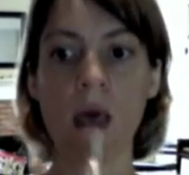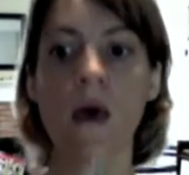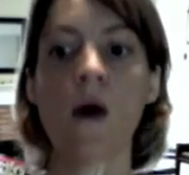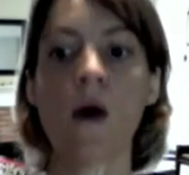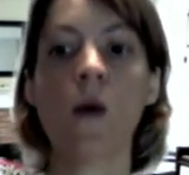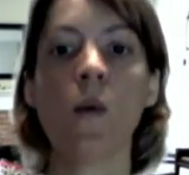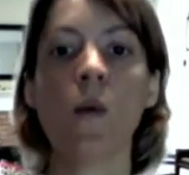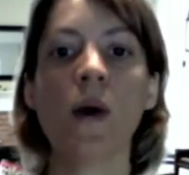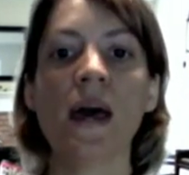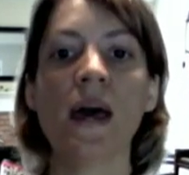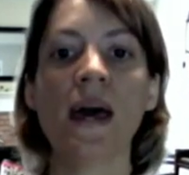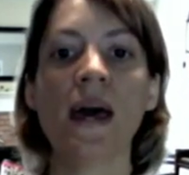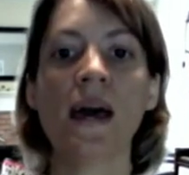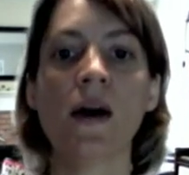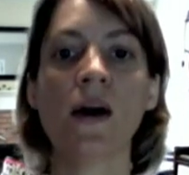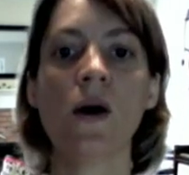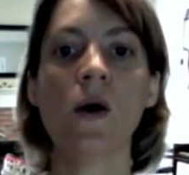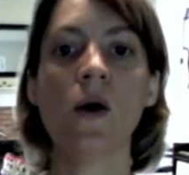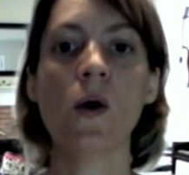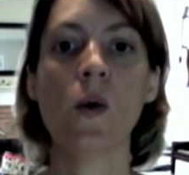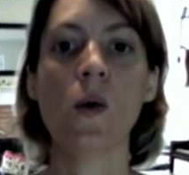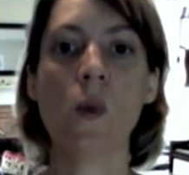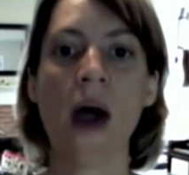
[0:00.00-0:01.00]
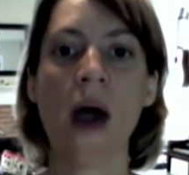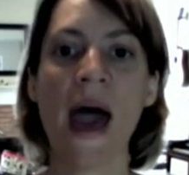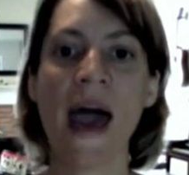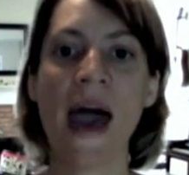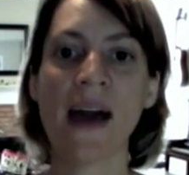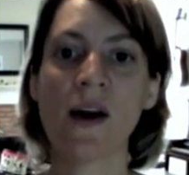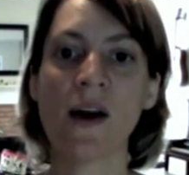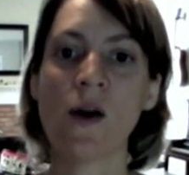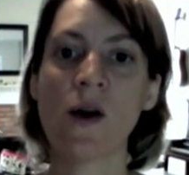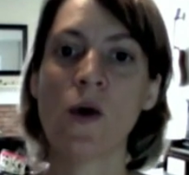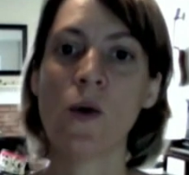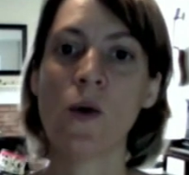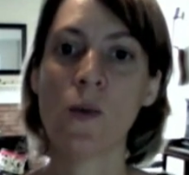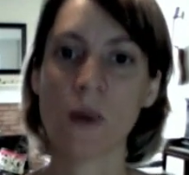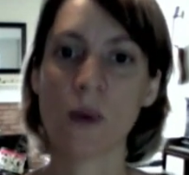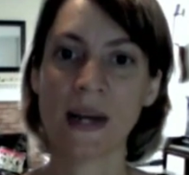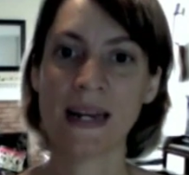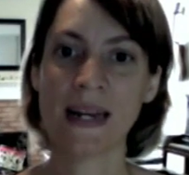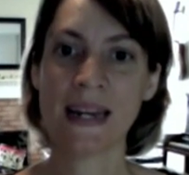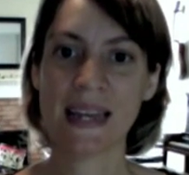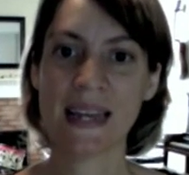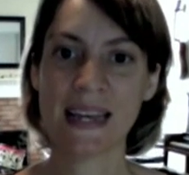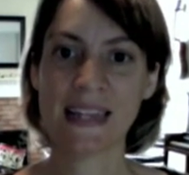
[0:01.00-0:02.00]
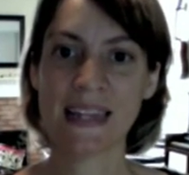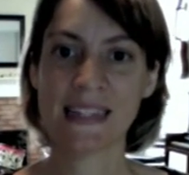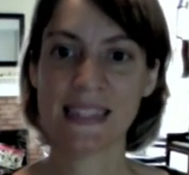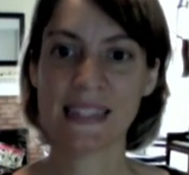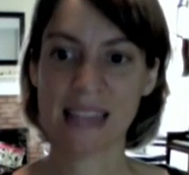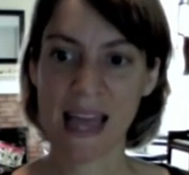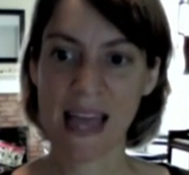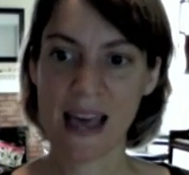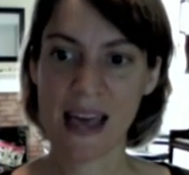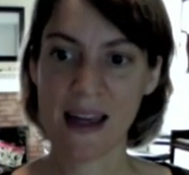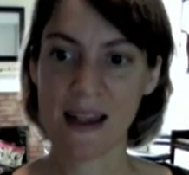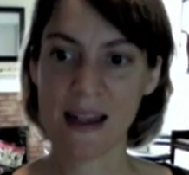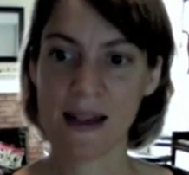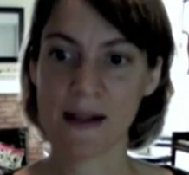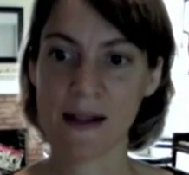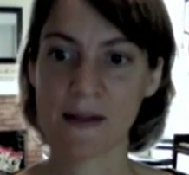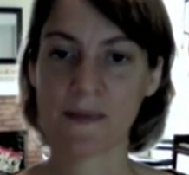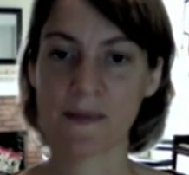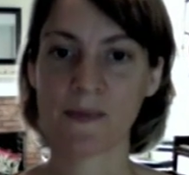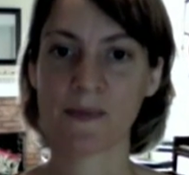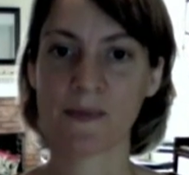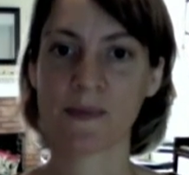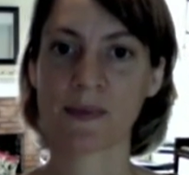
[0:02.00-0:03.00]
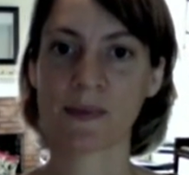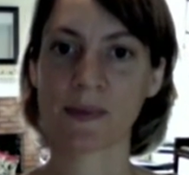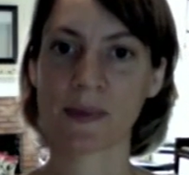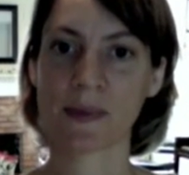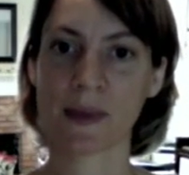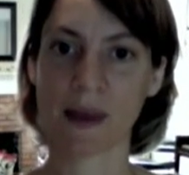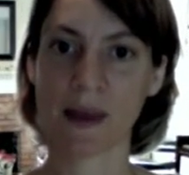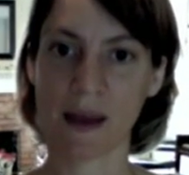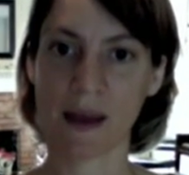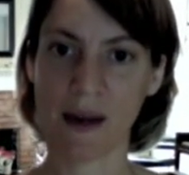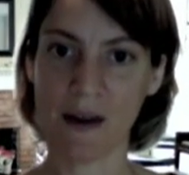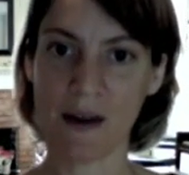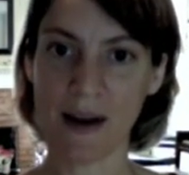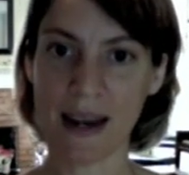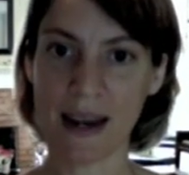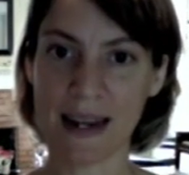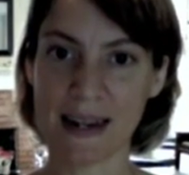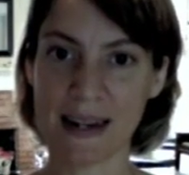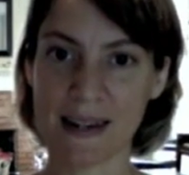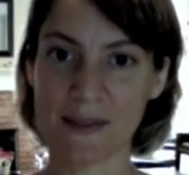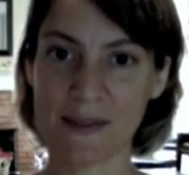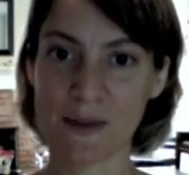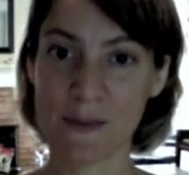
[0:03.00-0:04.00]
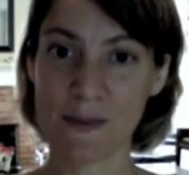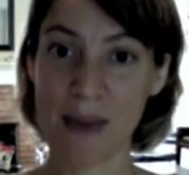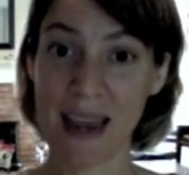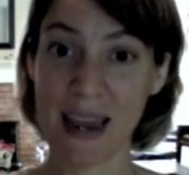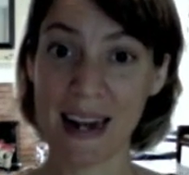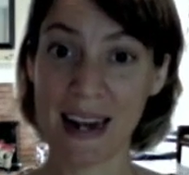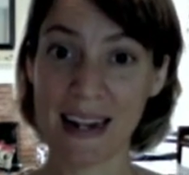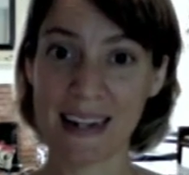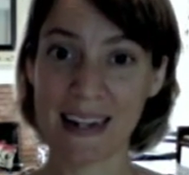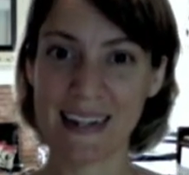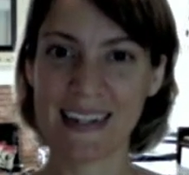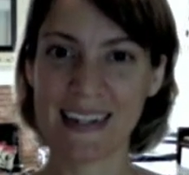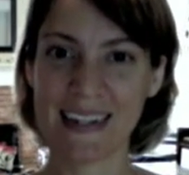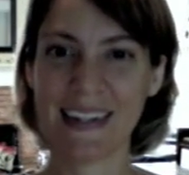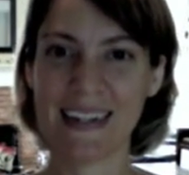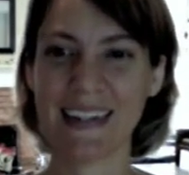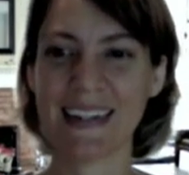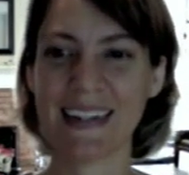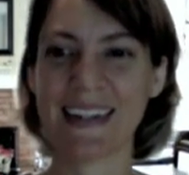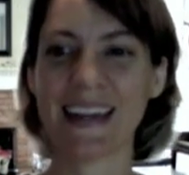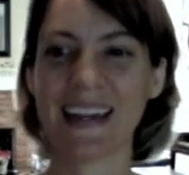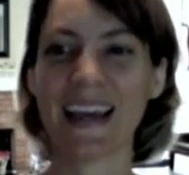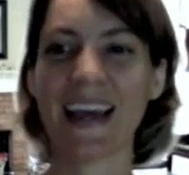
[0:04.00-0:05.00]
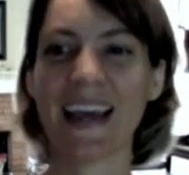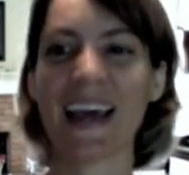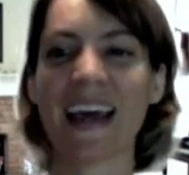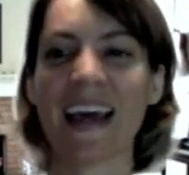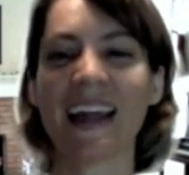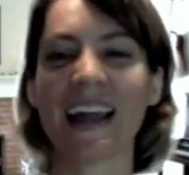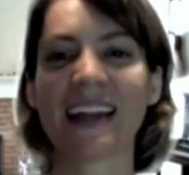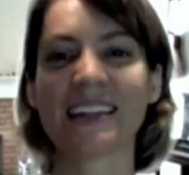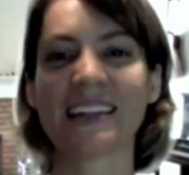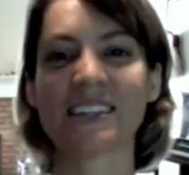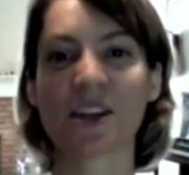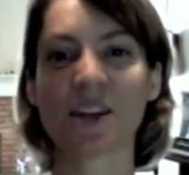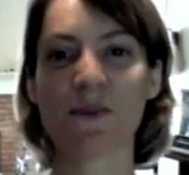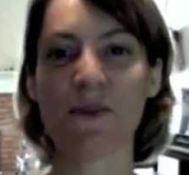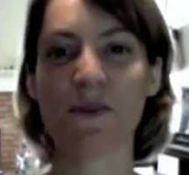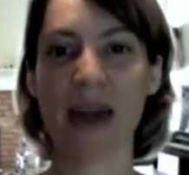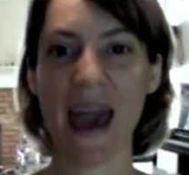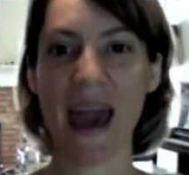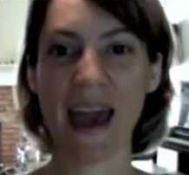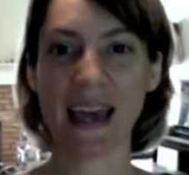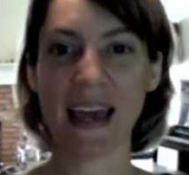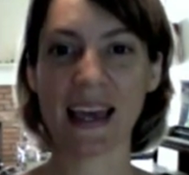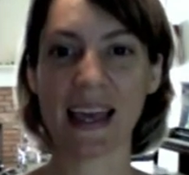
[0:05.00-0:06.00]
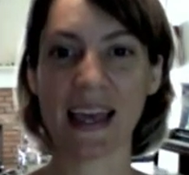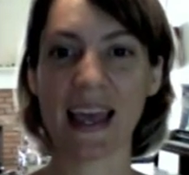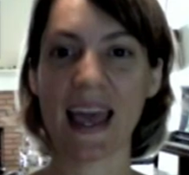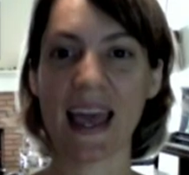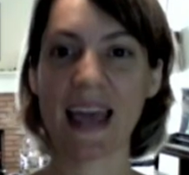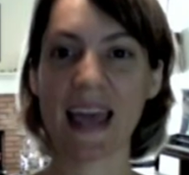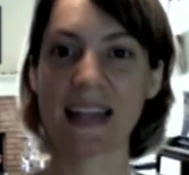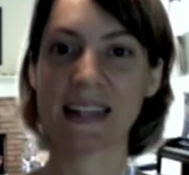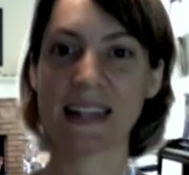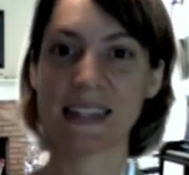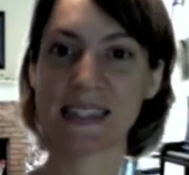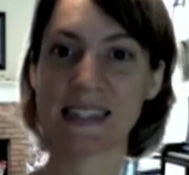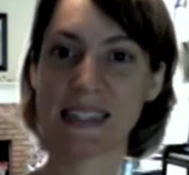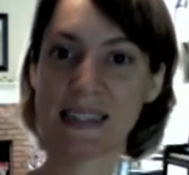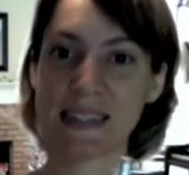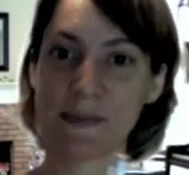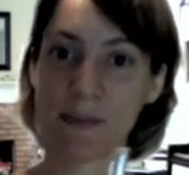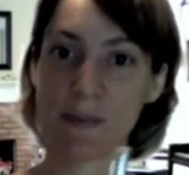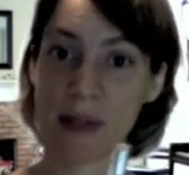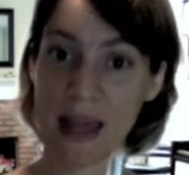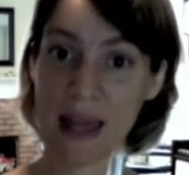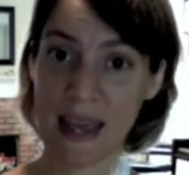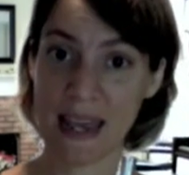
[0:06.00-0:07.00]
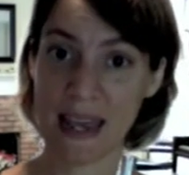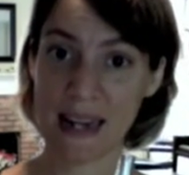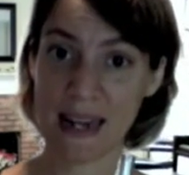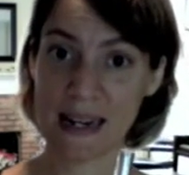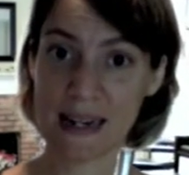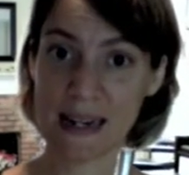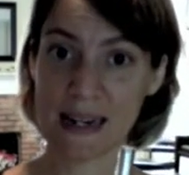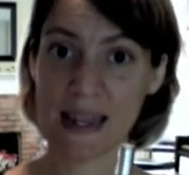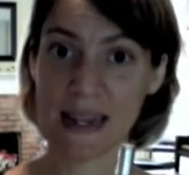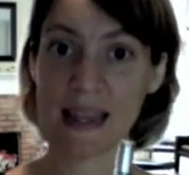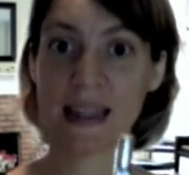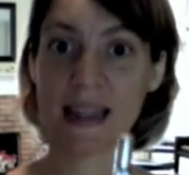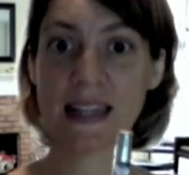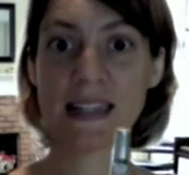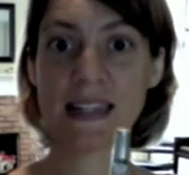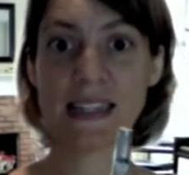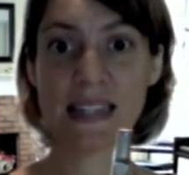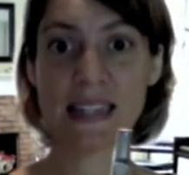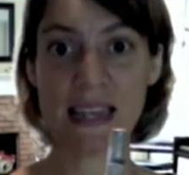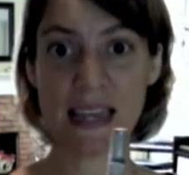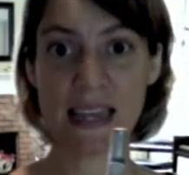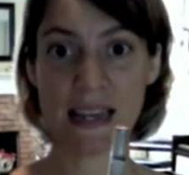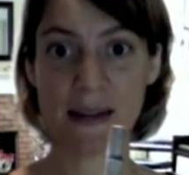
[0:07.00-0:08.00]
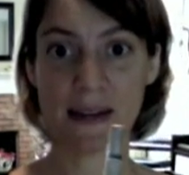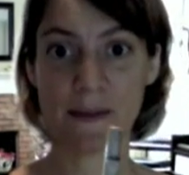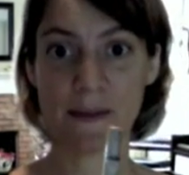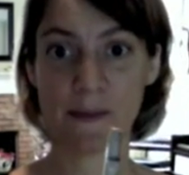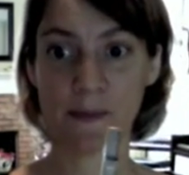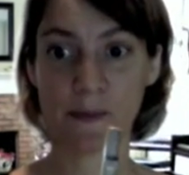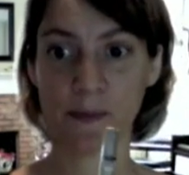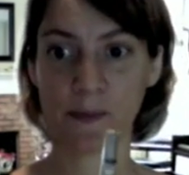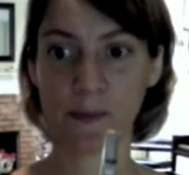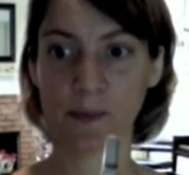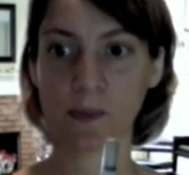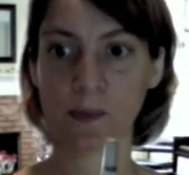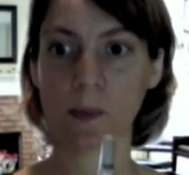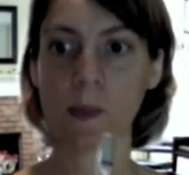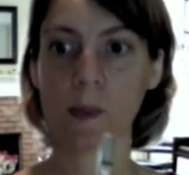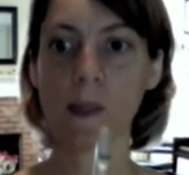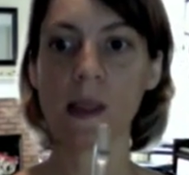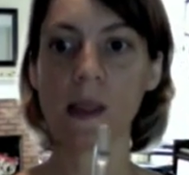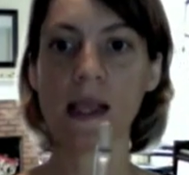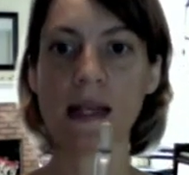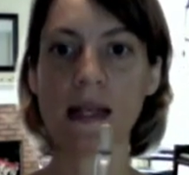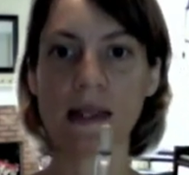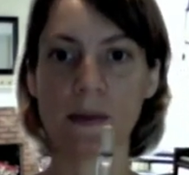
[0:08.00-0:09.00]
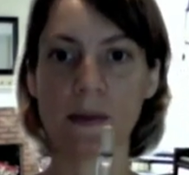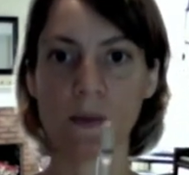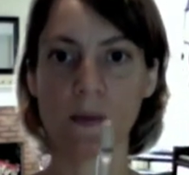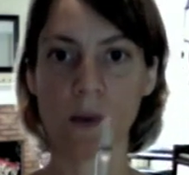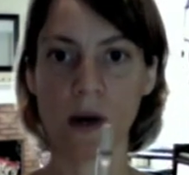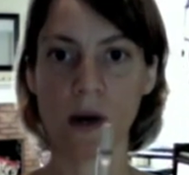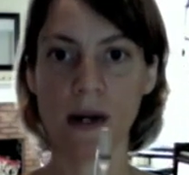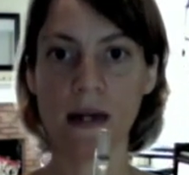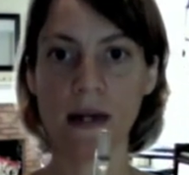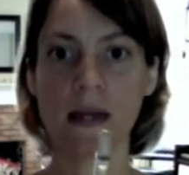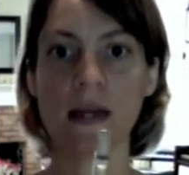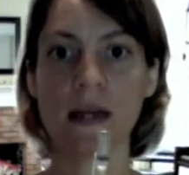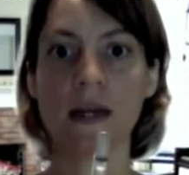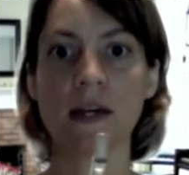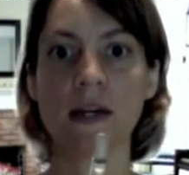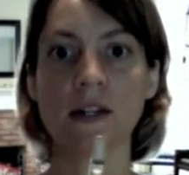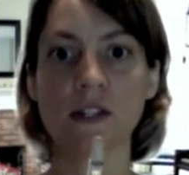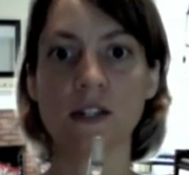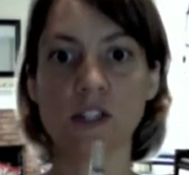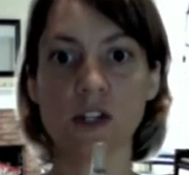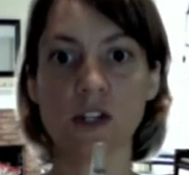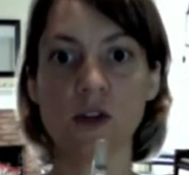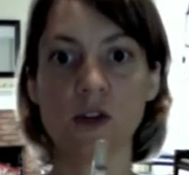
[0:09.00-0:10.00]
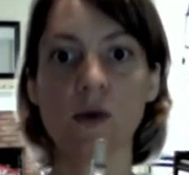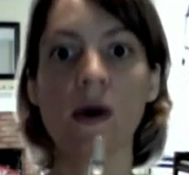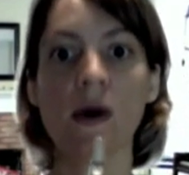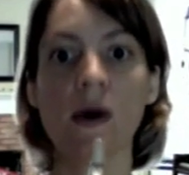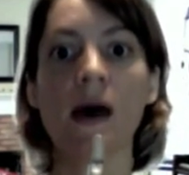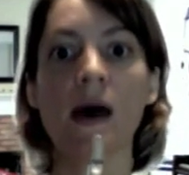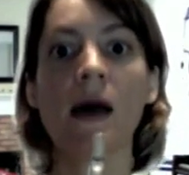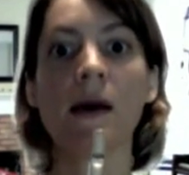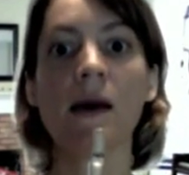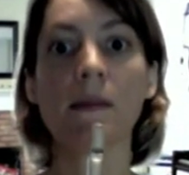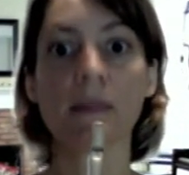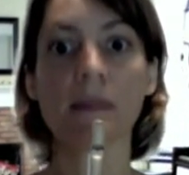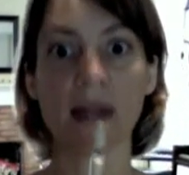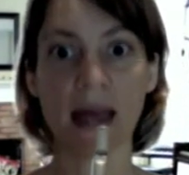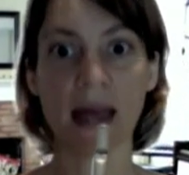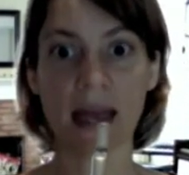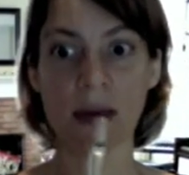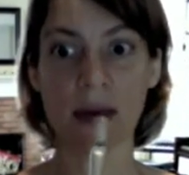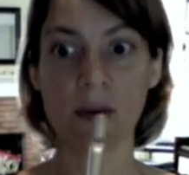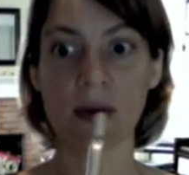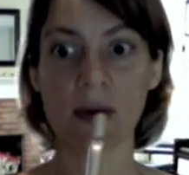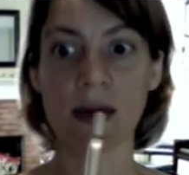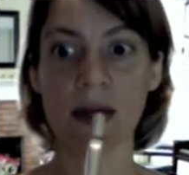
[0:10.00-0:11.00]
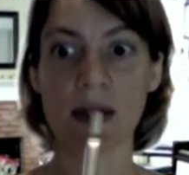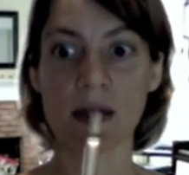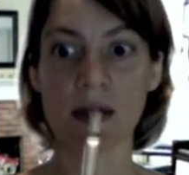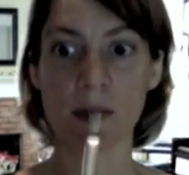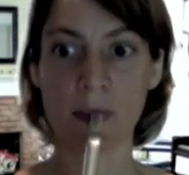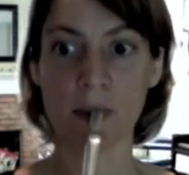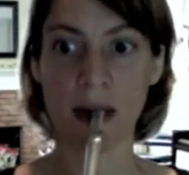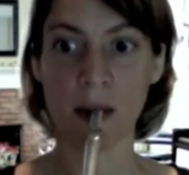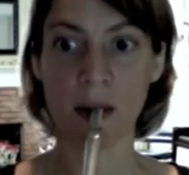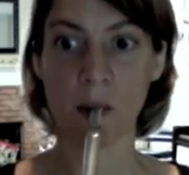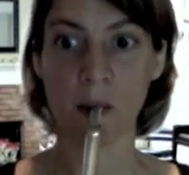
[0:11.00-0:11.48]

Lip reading: Wiggle waggle went his tail. All right, we made it. Let's go back and play it, then sing it. 1, 2, play with me.